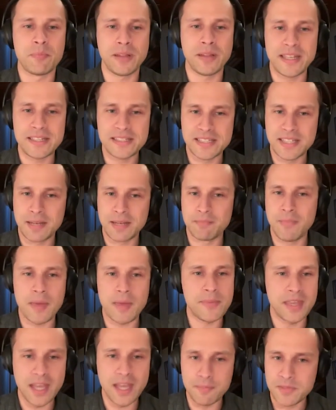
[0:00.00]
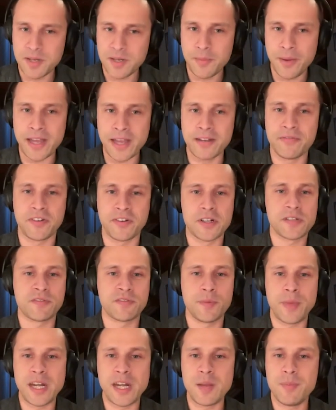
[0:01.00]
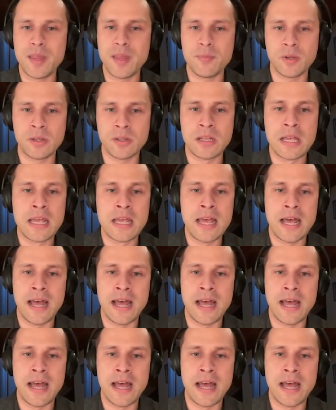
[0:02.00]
Plants maybe come to mind first for many people.